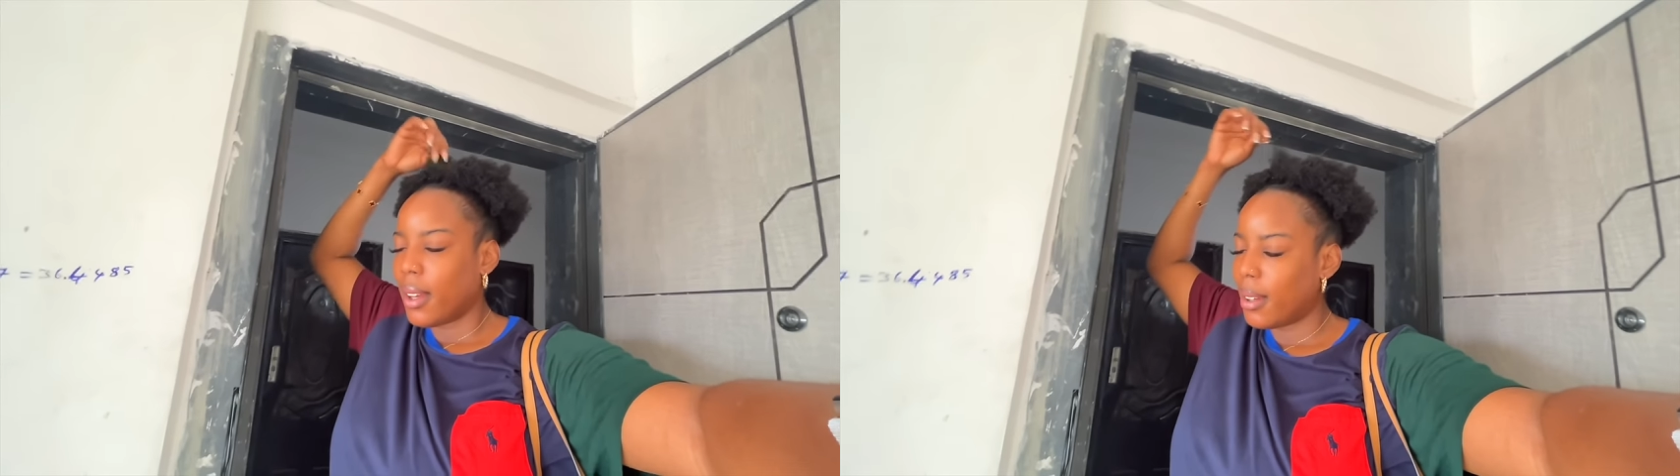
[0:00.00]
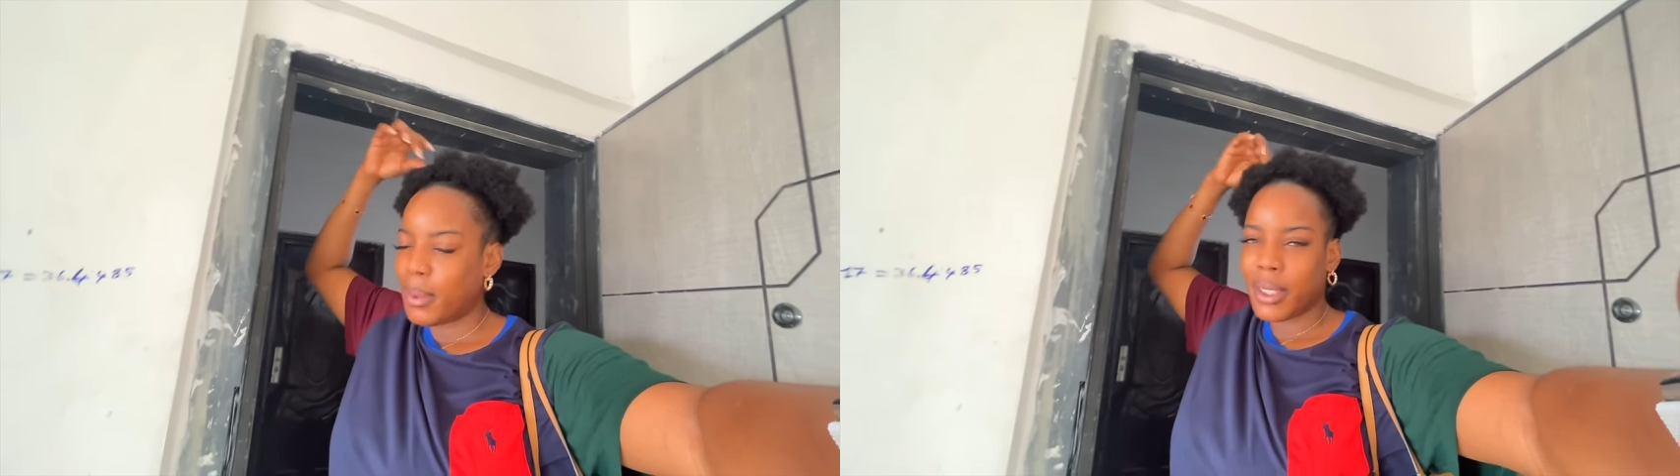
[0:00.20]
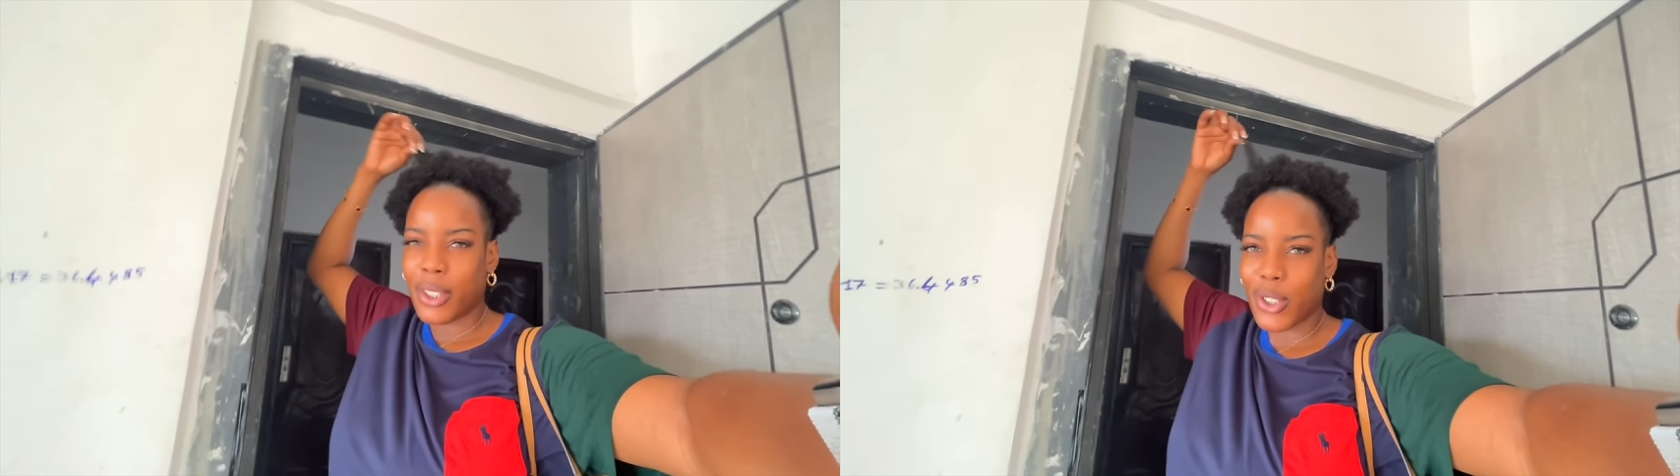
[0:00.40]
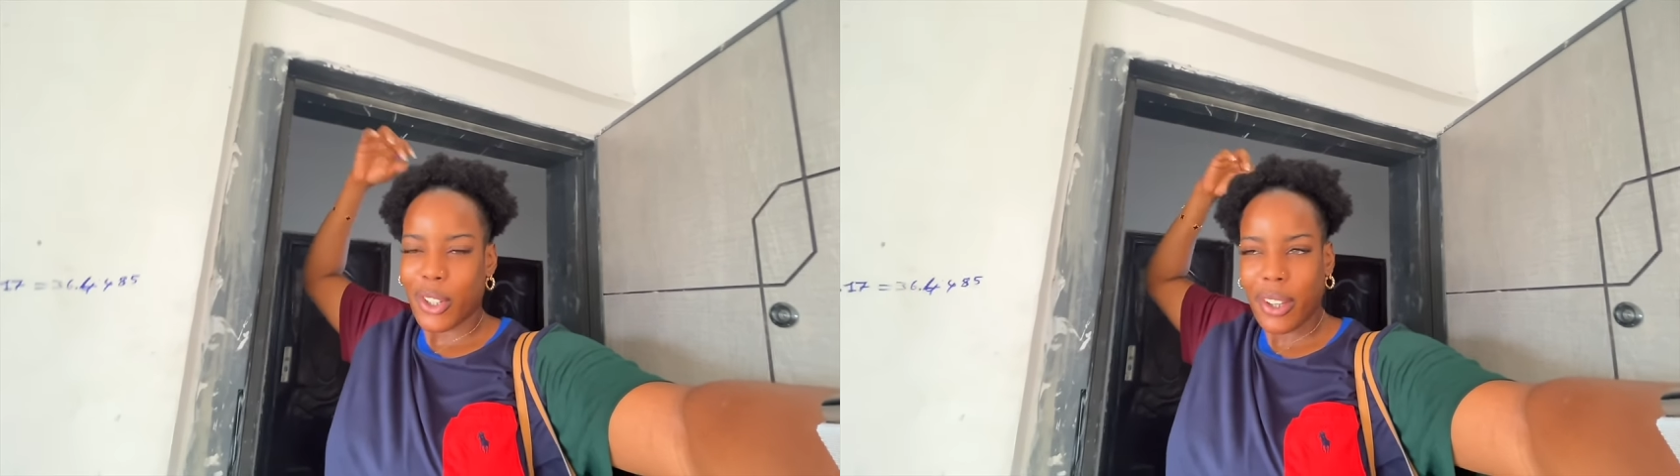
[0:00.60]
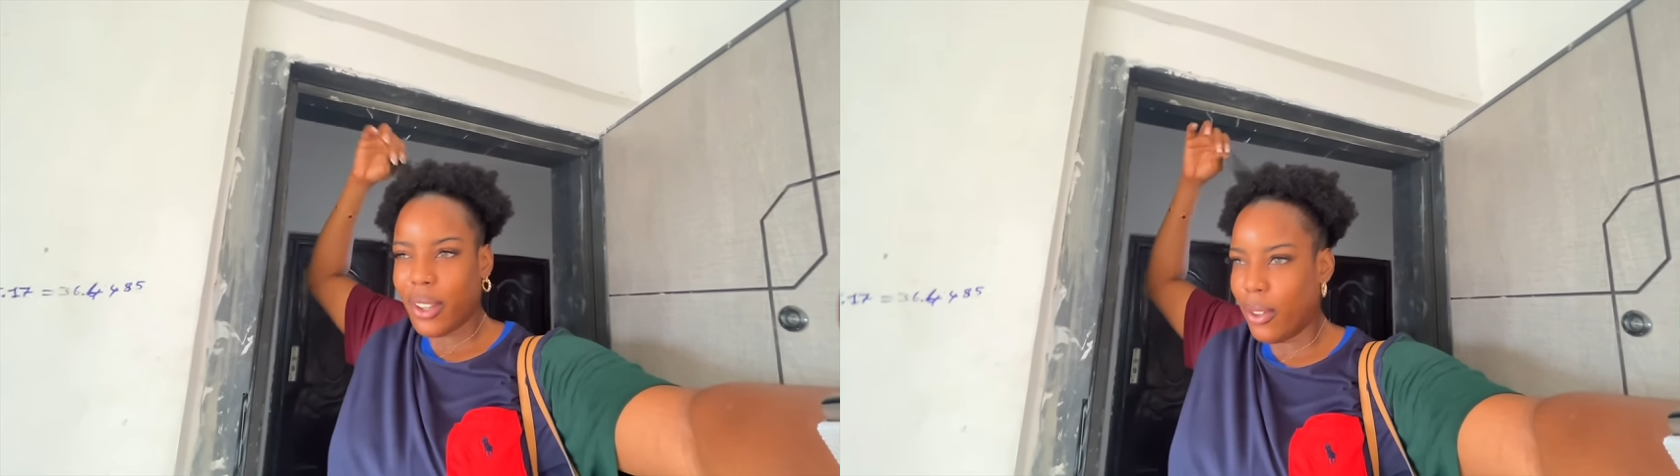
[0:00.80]
I mean, natural
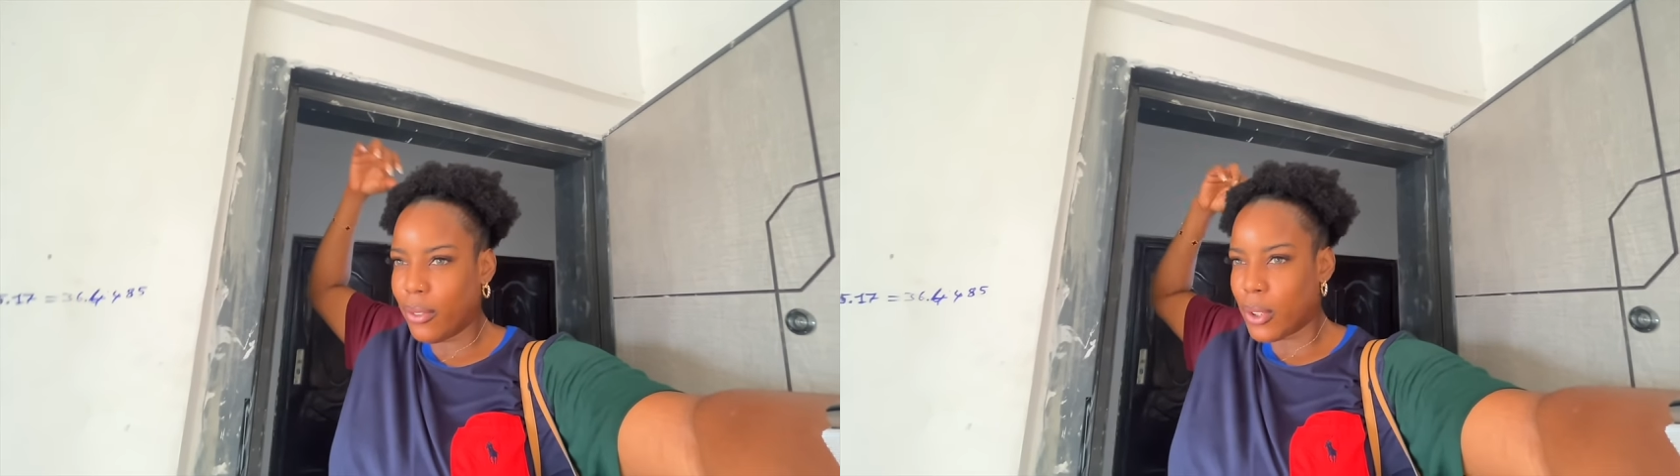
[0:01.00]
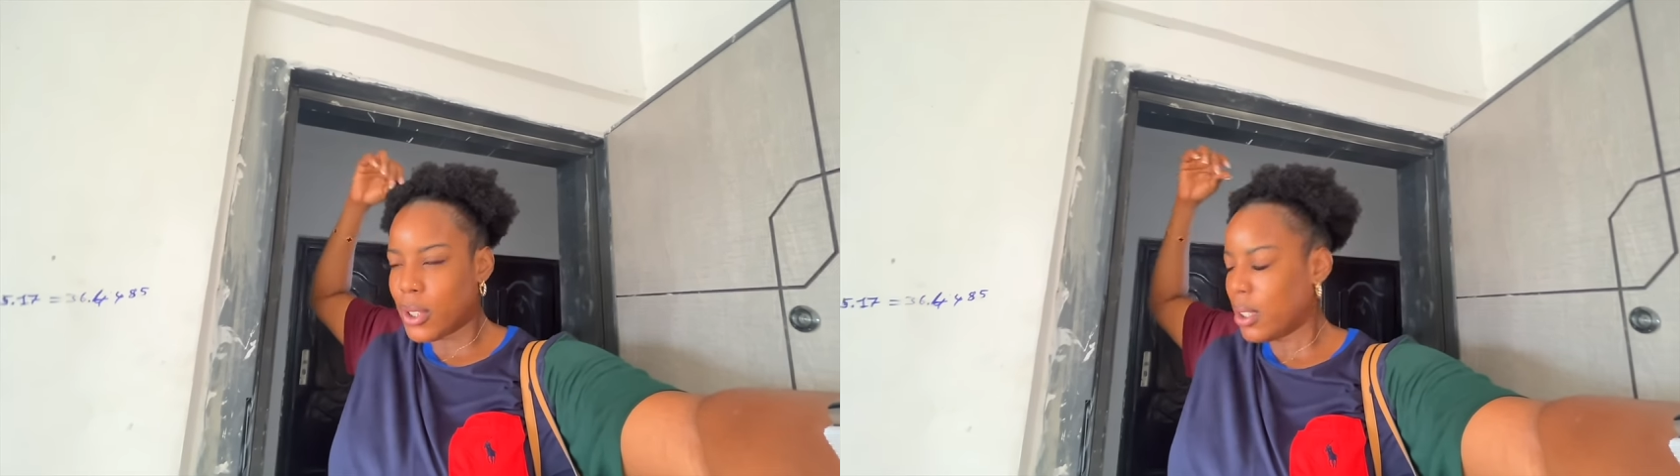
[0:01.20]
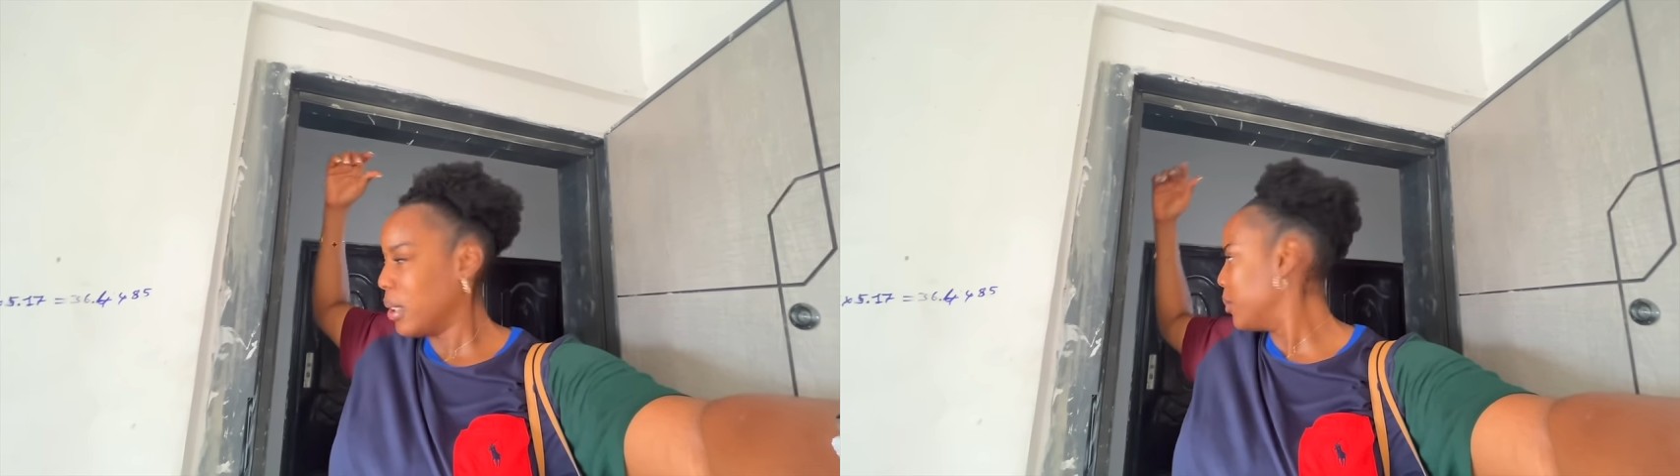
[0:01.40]
hair, obviously.